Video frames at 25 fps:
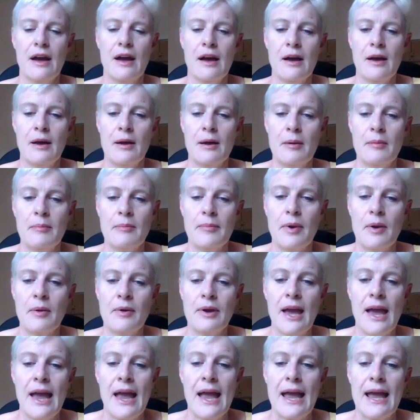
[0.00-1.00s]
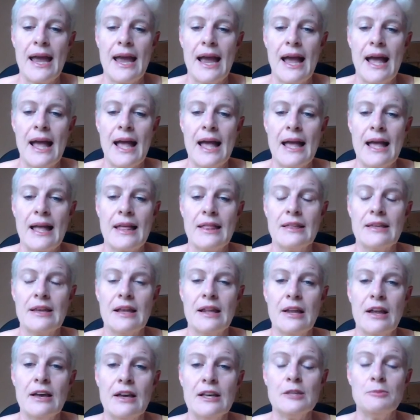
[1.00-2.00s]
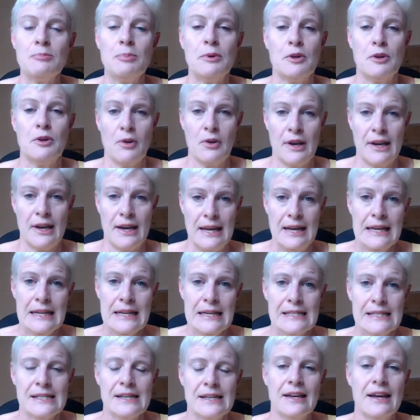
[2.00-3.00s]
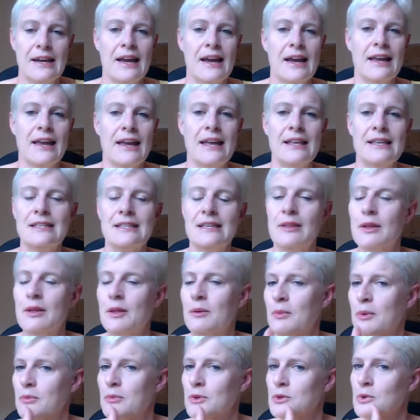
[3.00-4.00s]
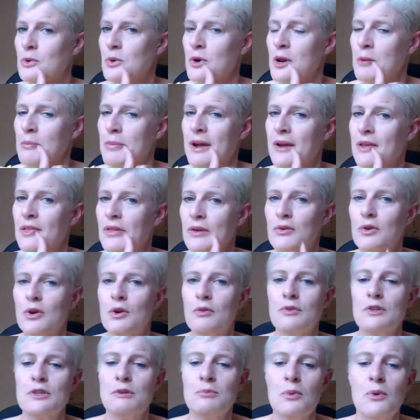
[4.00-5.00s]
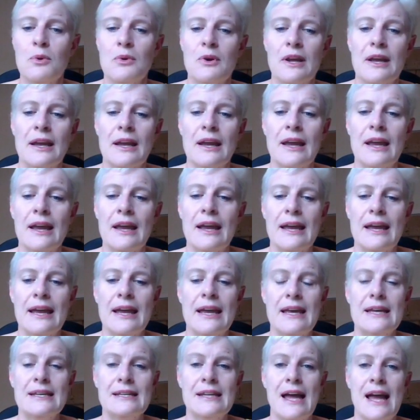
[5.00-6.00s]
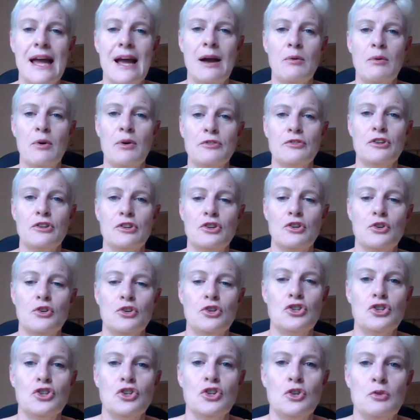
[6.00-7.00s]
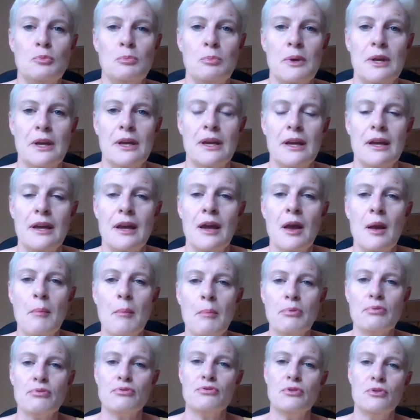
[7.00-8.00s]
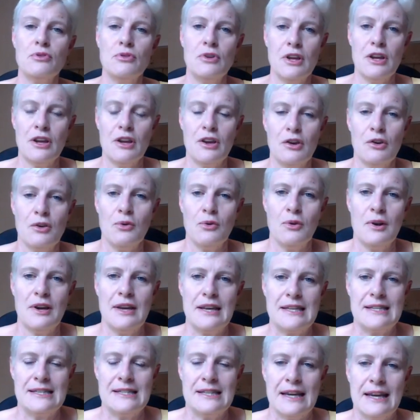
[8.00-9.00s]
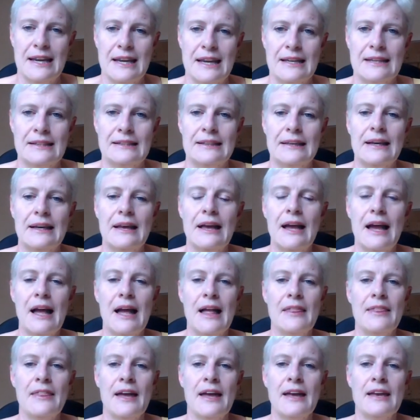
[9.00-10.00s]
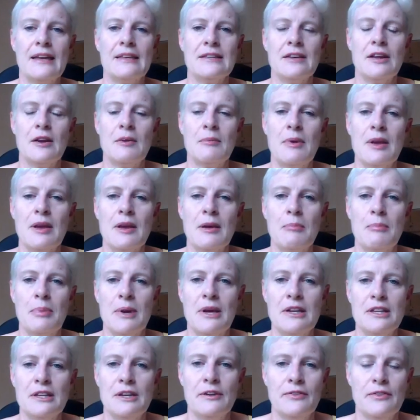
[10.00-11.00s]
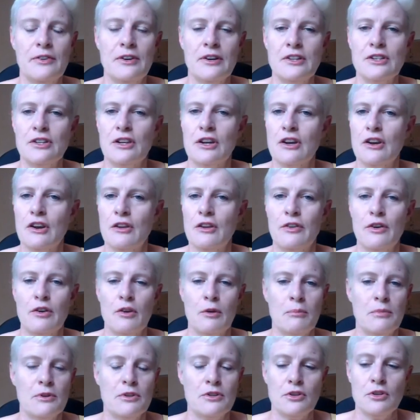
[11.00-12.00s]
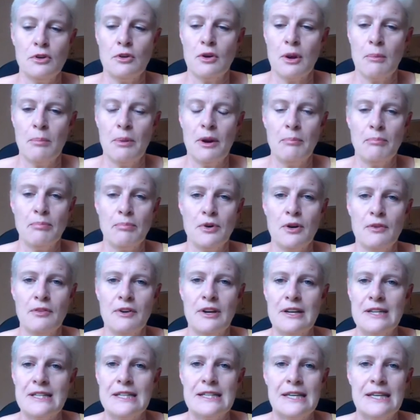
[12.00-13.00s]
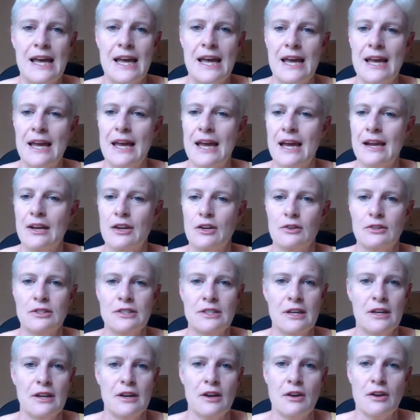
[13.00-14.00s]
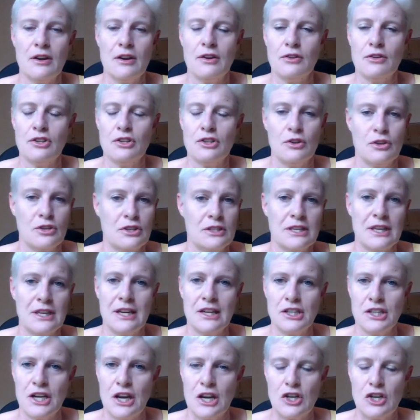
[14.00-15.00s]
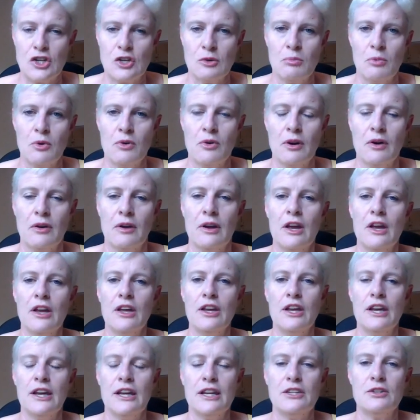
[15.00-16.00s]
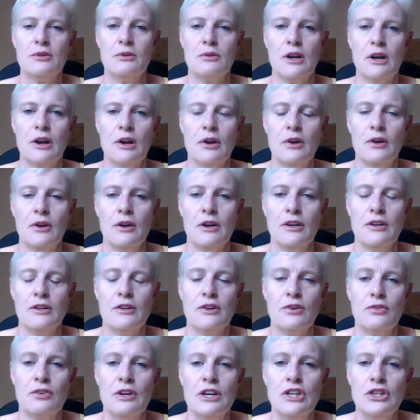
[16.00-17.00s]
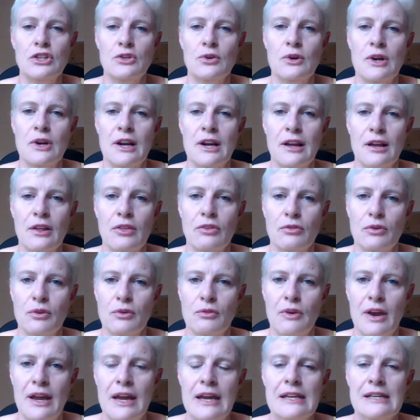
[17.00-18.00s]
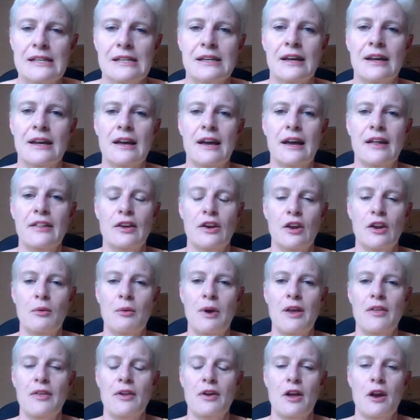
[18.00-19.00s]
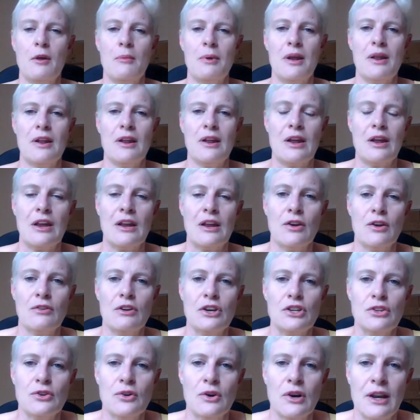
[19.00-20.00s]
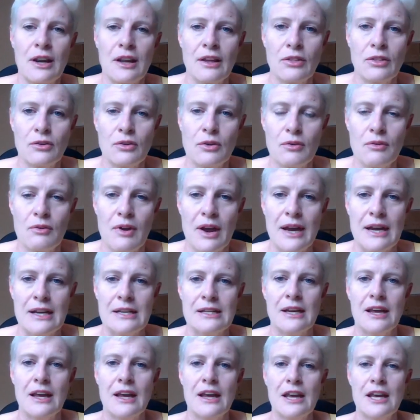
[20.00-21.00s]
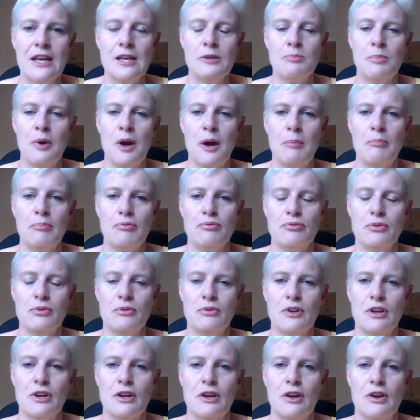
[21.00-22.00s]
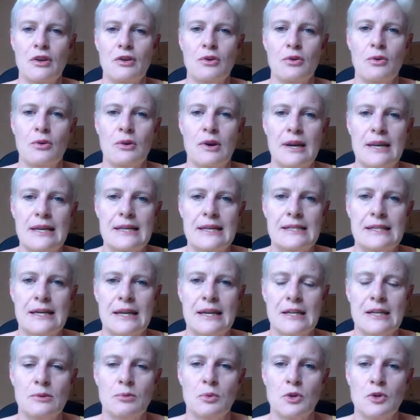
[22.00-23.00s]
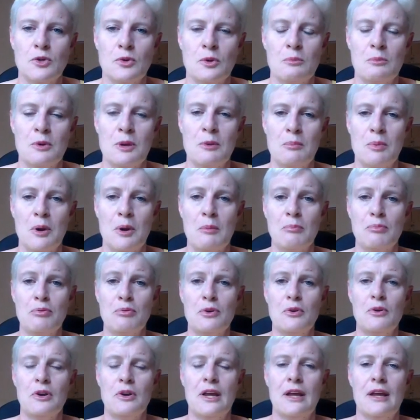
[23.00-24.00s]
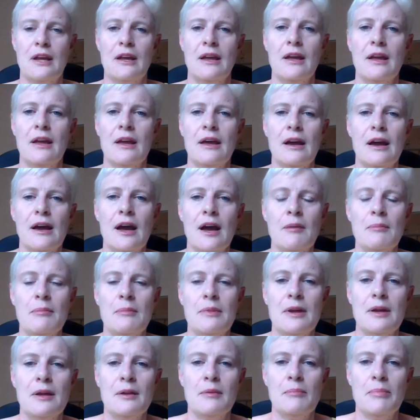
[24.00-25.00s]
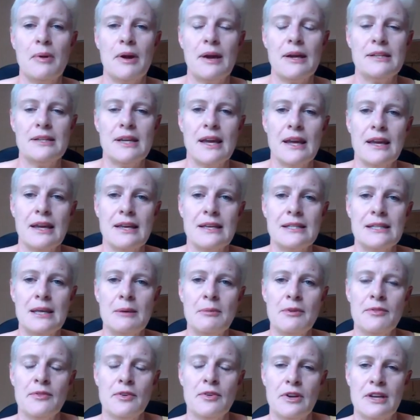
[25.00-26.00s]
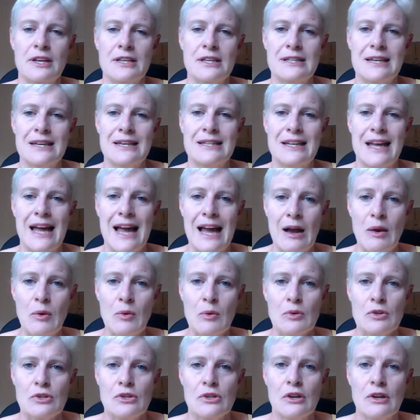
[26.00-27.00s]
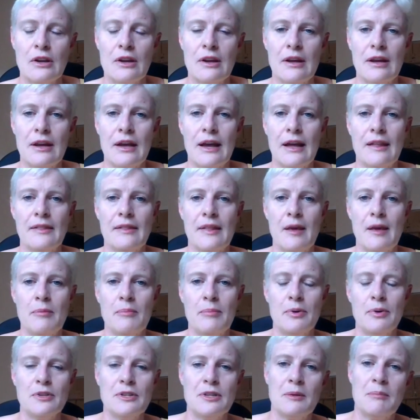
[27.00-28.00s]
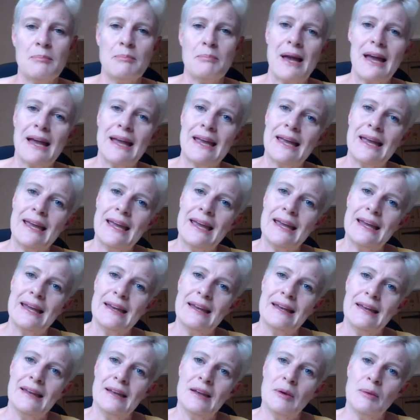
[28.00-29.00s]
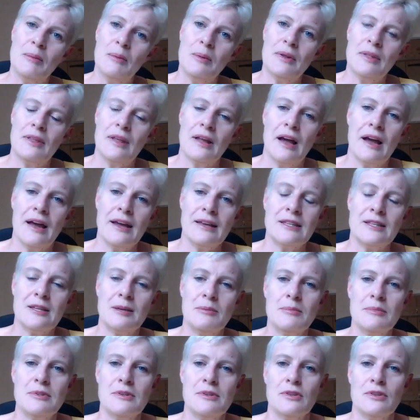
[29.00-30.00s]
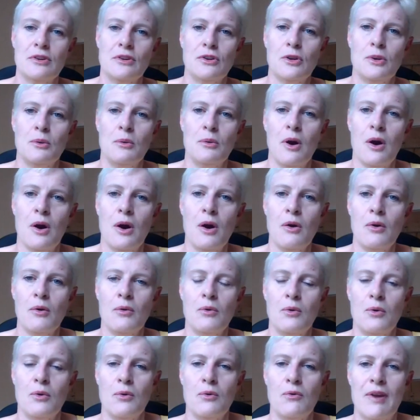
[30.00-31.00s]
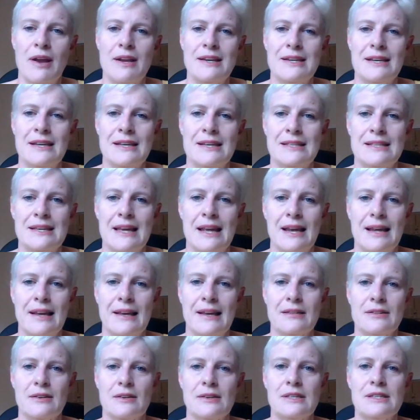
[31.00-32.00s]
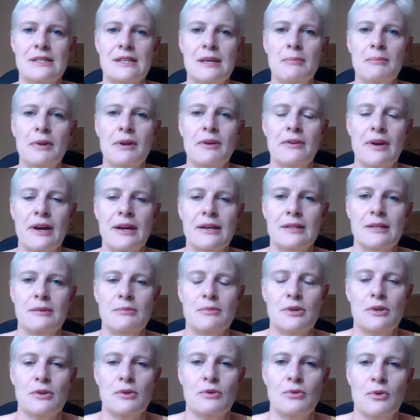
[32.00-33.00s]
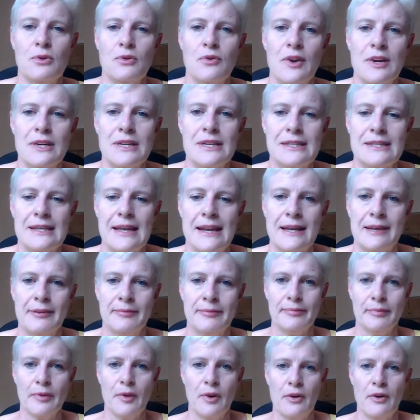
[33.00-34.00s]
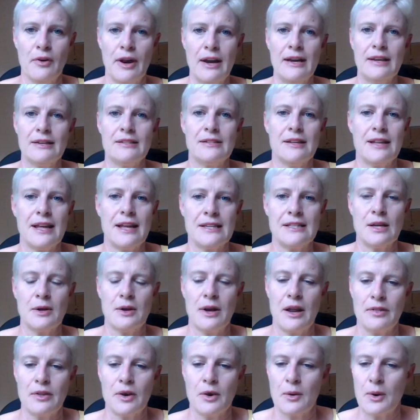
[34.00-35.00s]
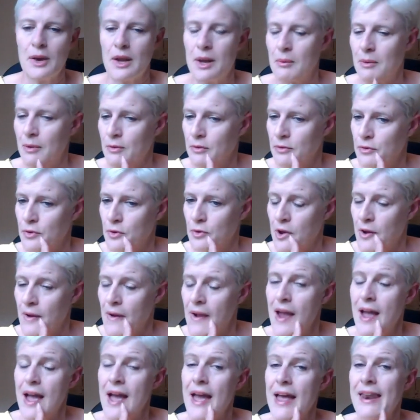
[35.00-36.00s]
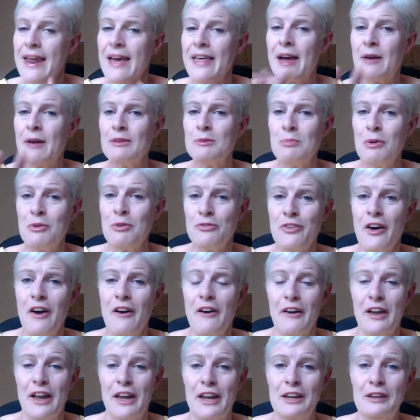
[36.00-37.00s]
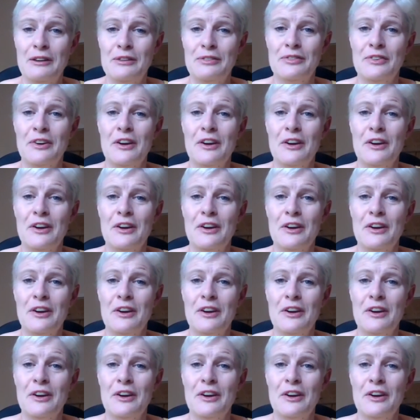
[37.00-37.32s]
Okay, and last but not least, again, something we were talking about in the group this morning is how often you should be pruning your listings, and that is going to make a big difference. You can be doing a bit of pruning today and you'll see a change tomorrow. You need to increase your click-through rate, and the only way that you're going to be able to increase your click-through rate is by pruning your listings. What do I mean by pruning? I mean by taking some of your listings out and then putting back in with items that you are already selling. So similar items that you're already selling. All right, so that's like another quickie one for you. Now that was my 5.